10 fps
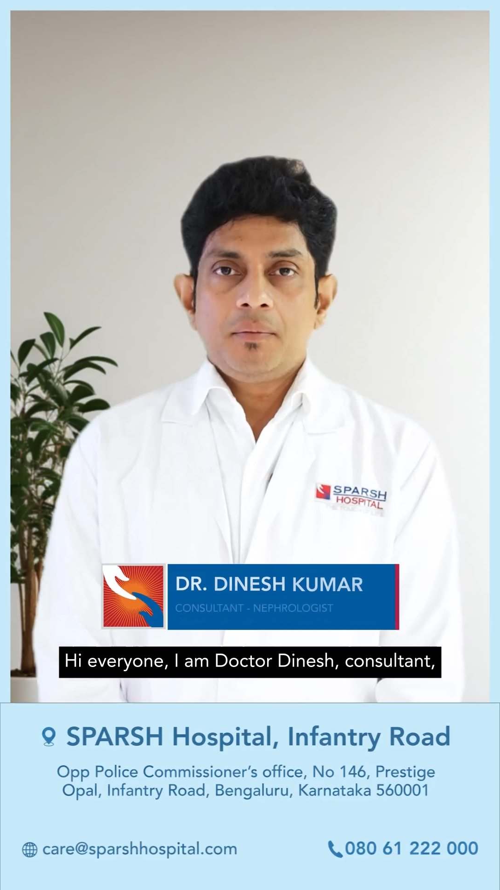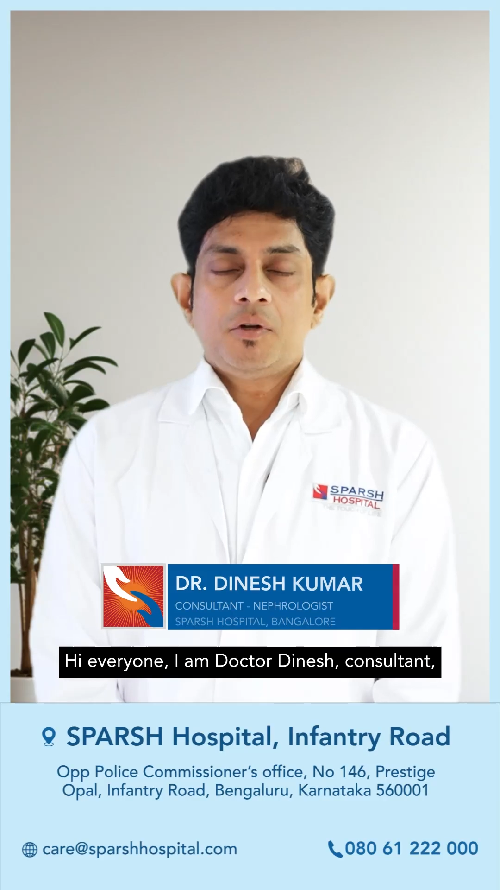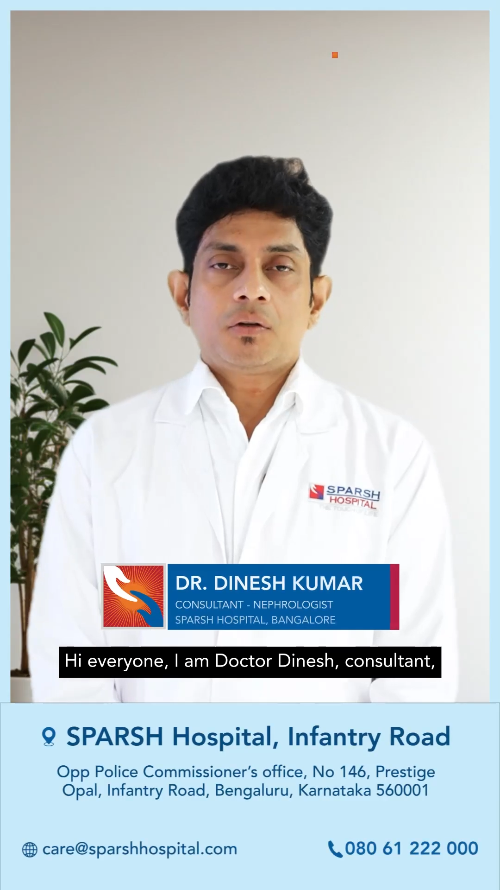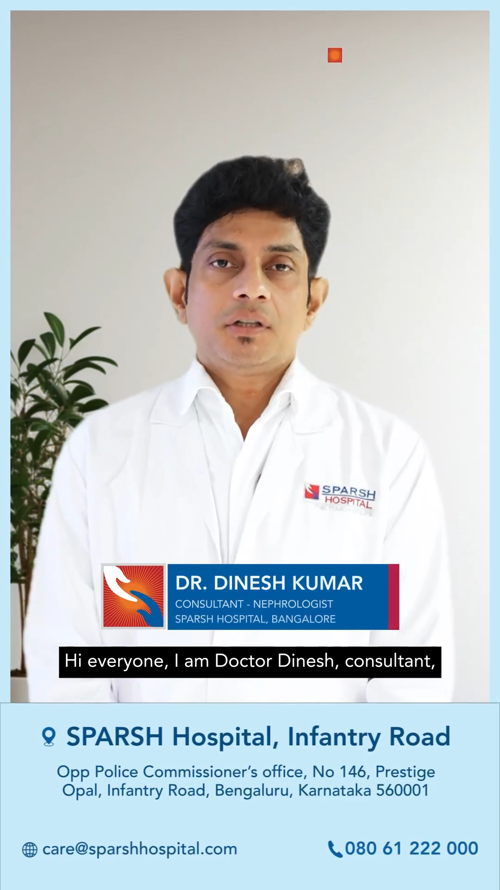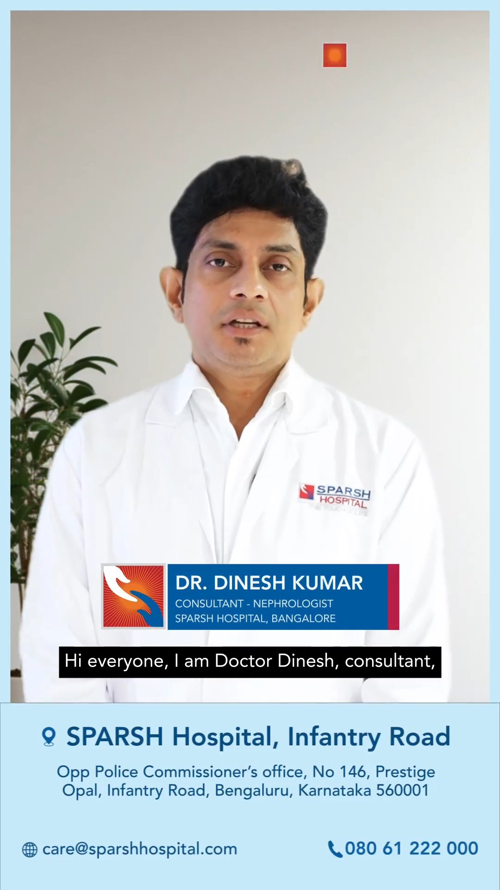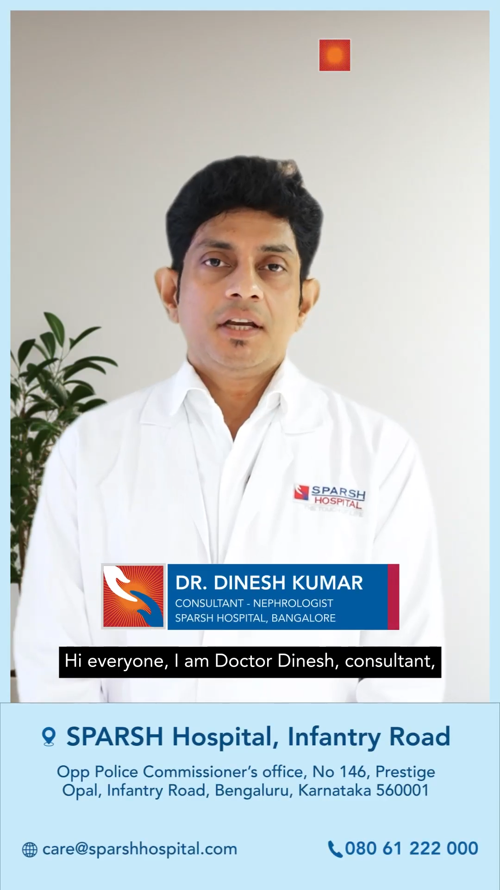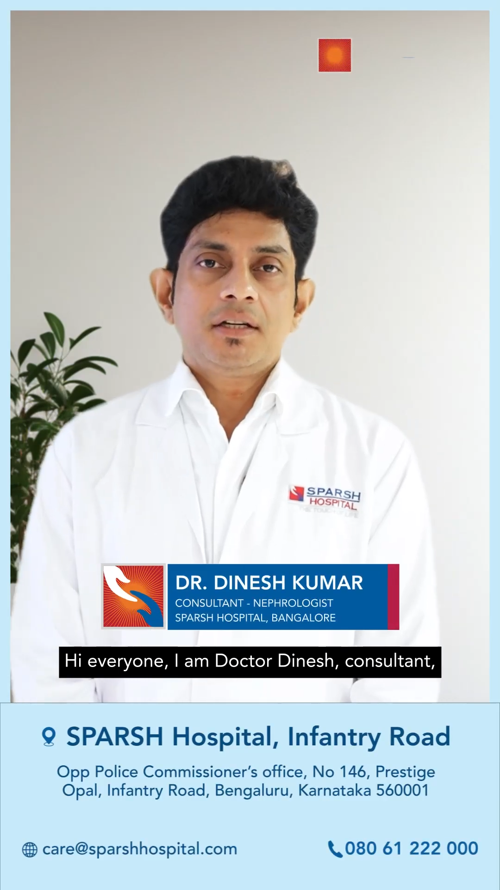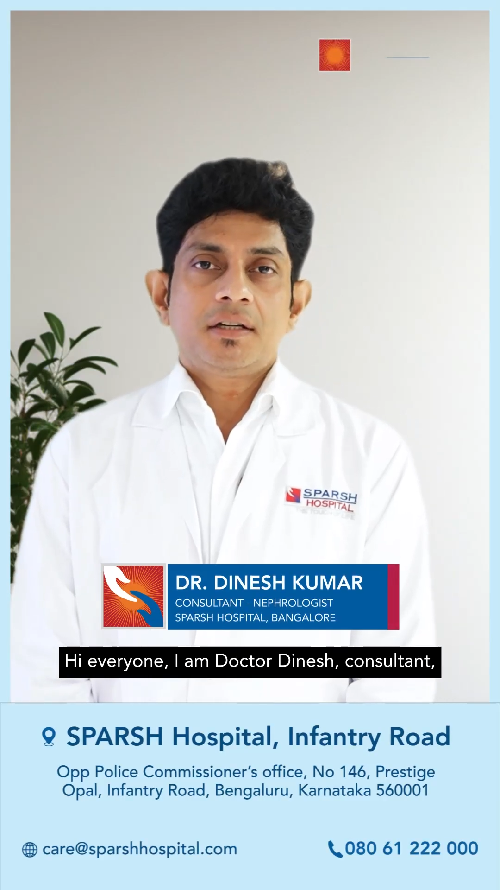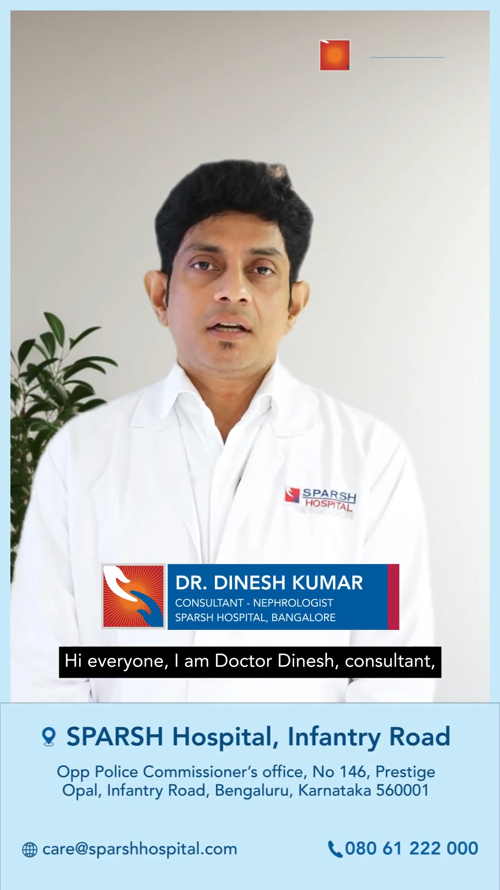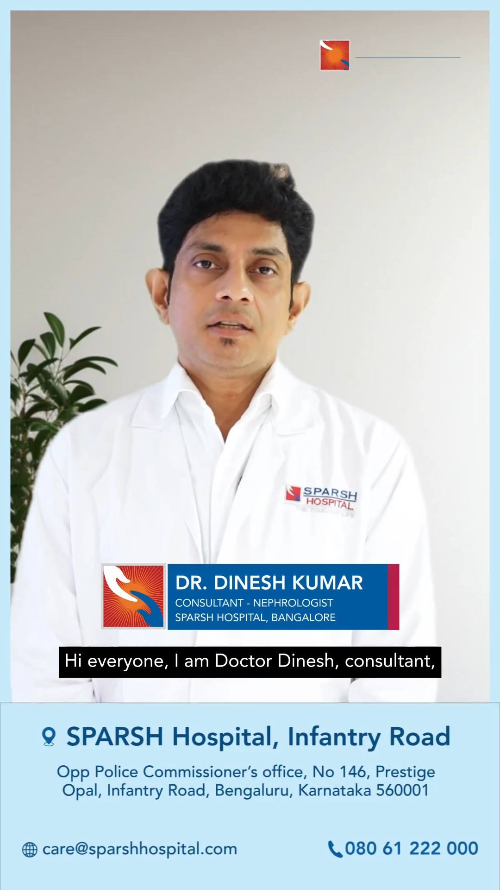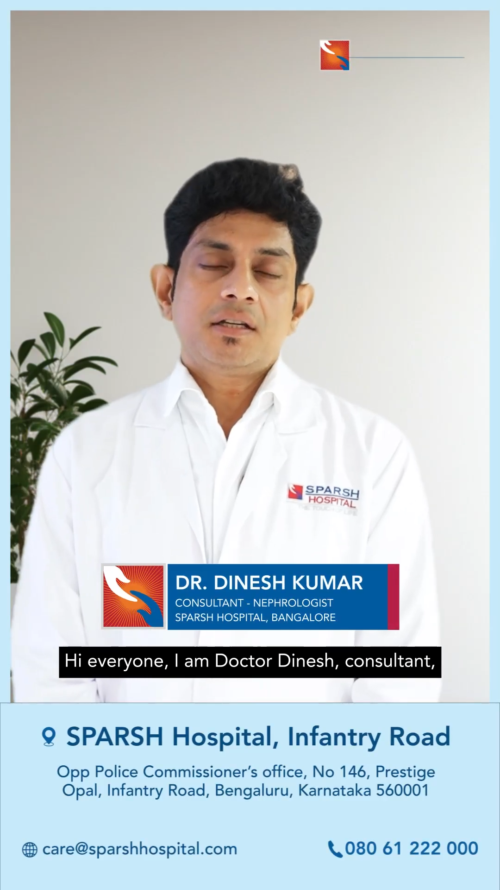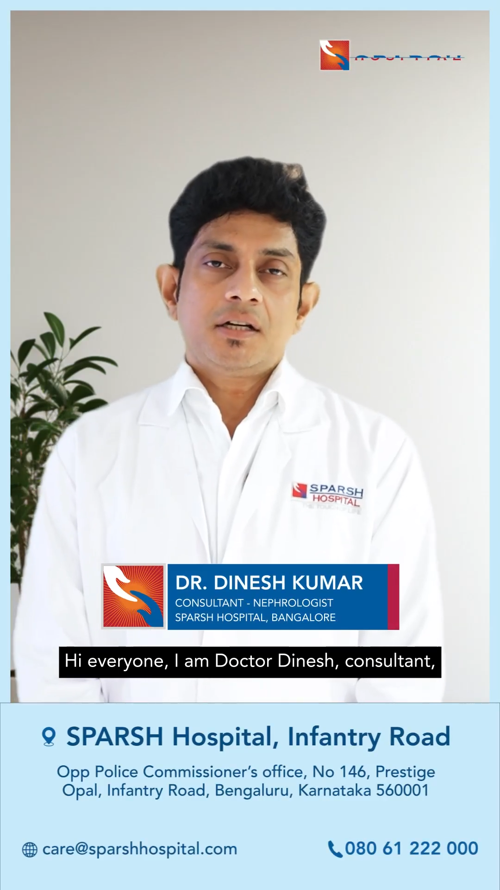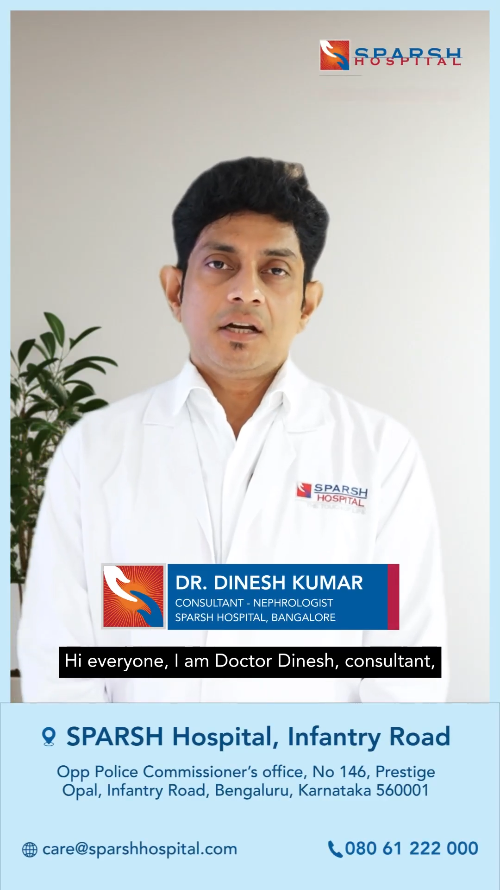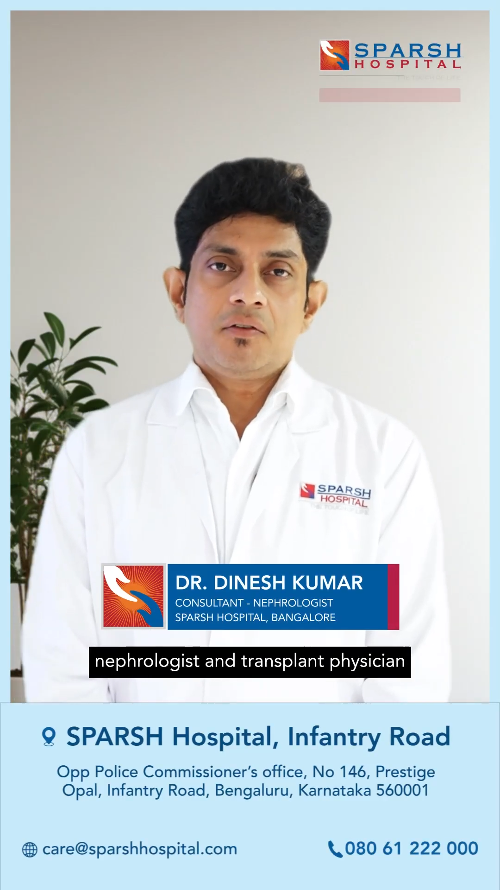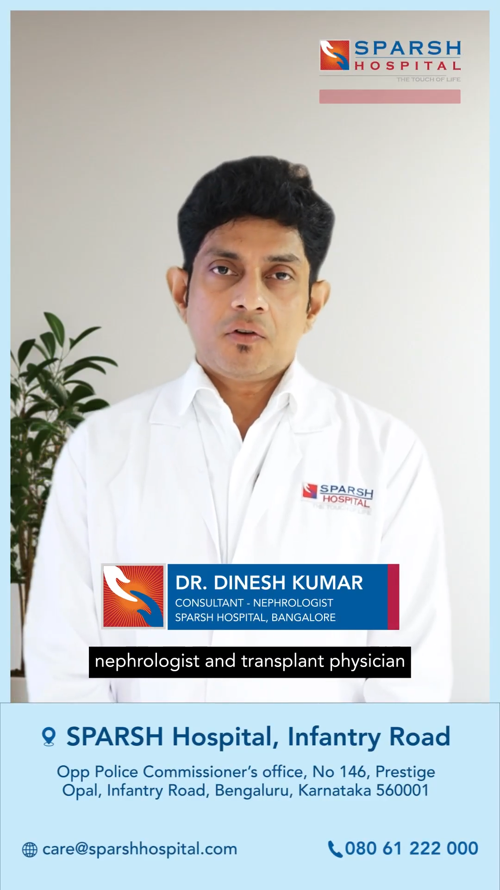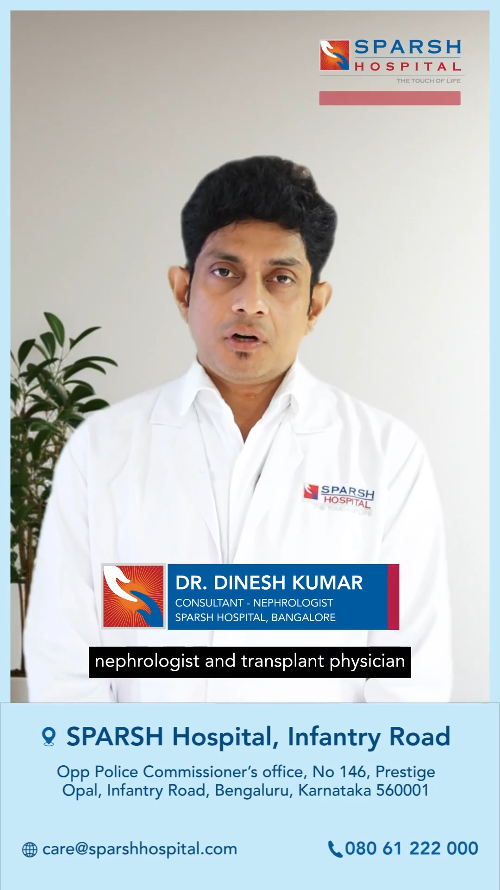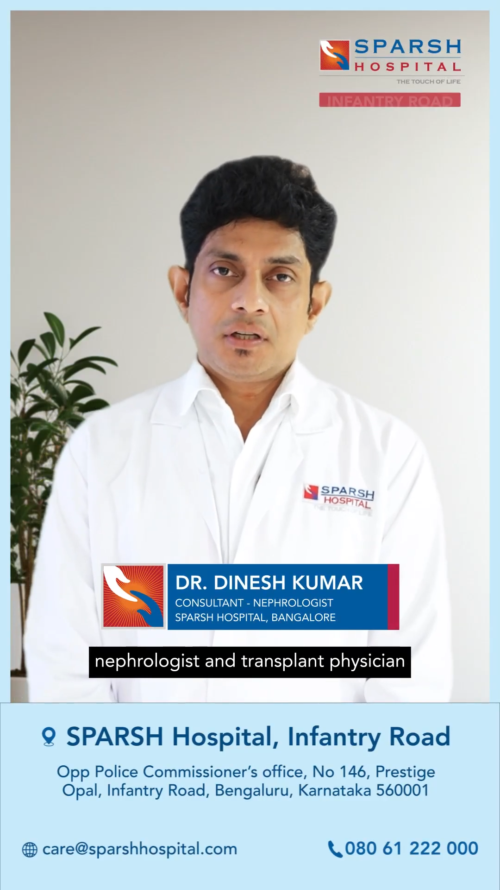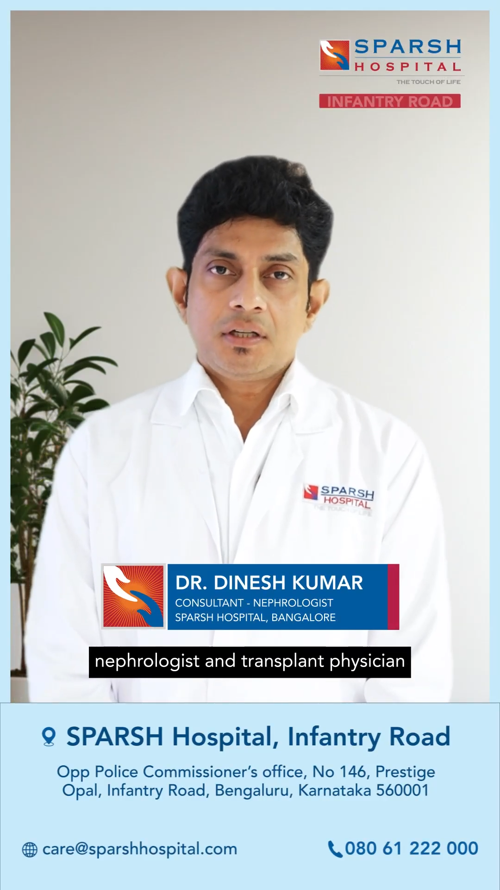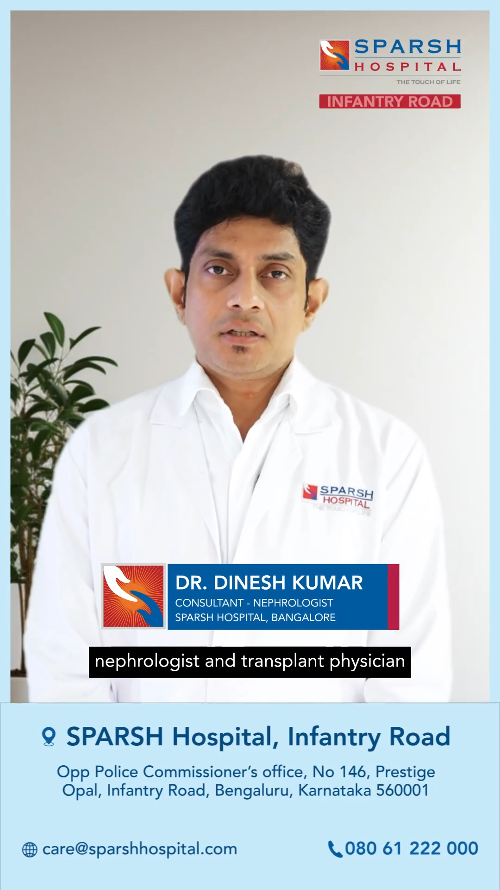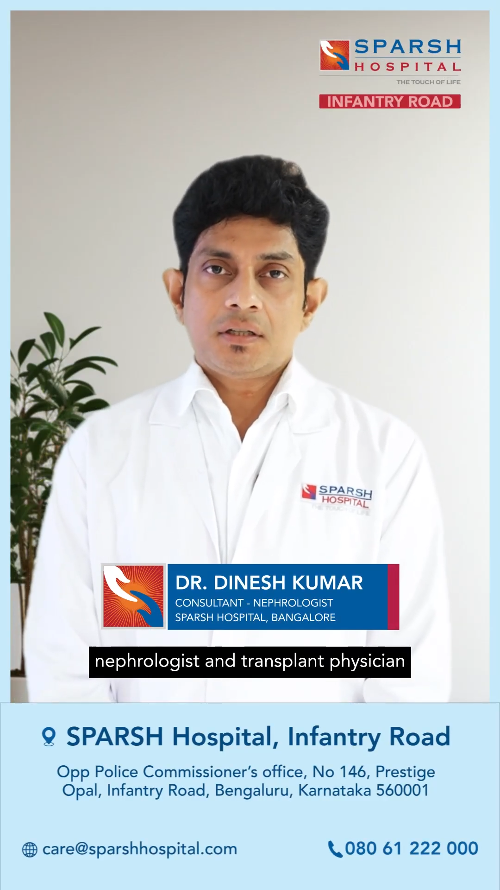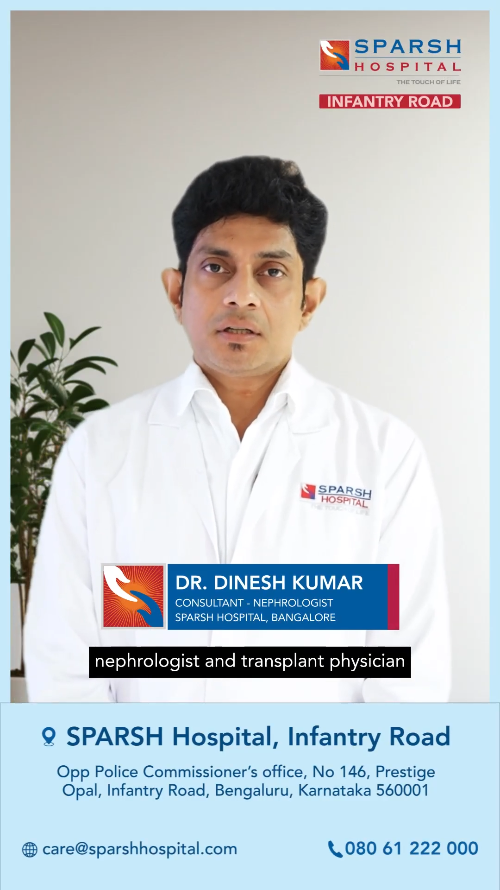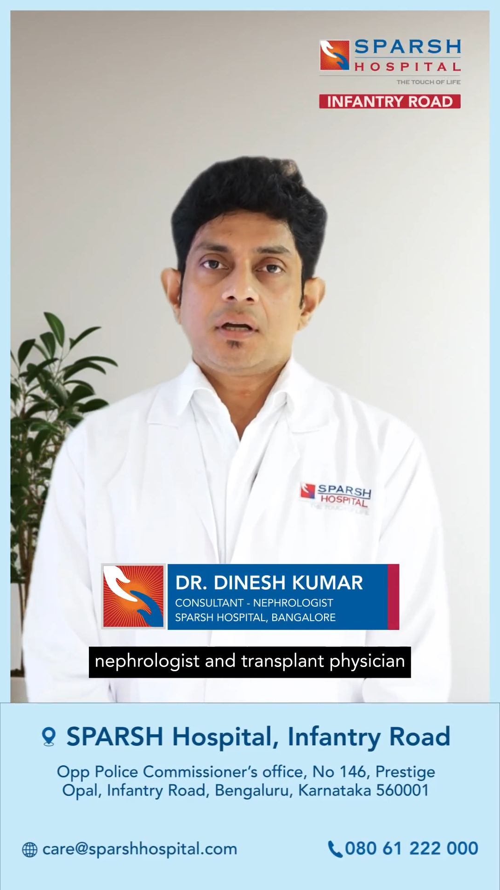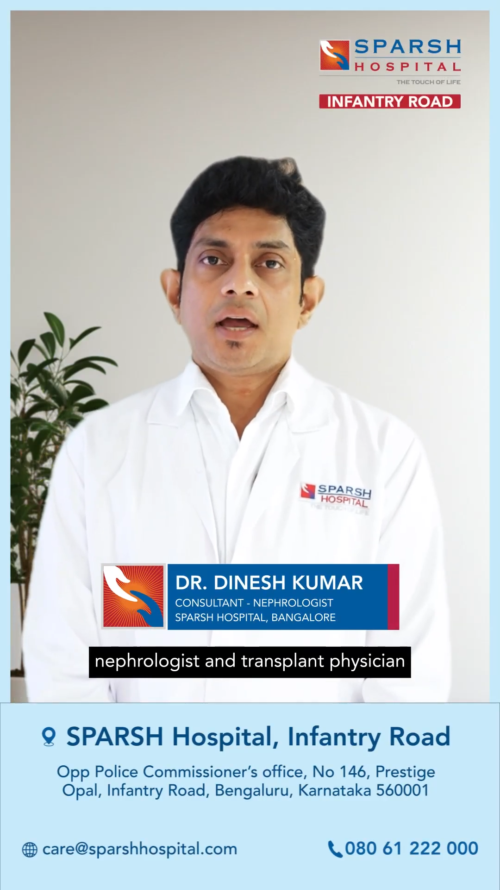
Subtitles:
am Dr. Dinesh, consultant nephrologist